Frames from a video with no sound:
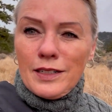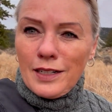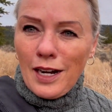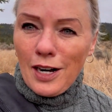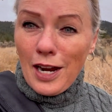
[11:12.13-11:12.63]

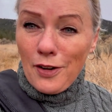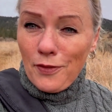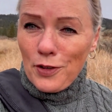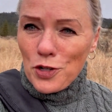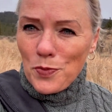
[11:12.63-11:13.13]
our
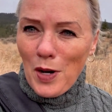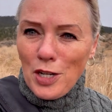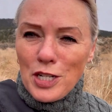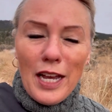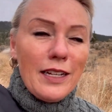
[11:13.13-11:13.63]
unfinished
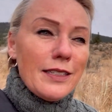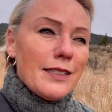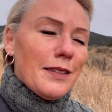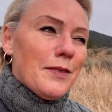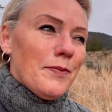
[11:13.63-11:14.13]
projects
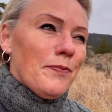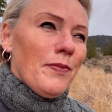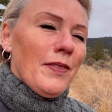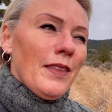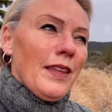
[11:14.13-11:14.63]

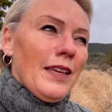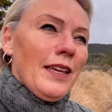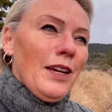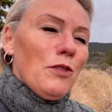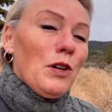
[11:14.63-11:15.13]

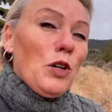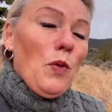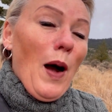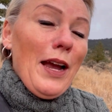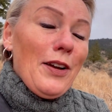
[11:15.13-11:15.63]

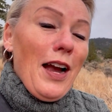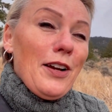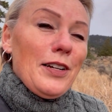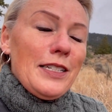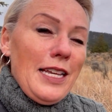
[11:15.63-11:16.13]
require
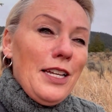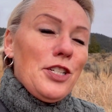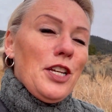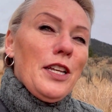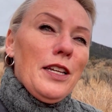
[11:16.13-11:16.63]
our
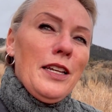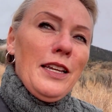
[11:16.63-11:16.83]
attention,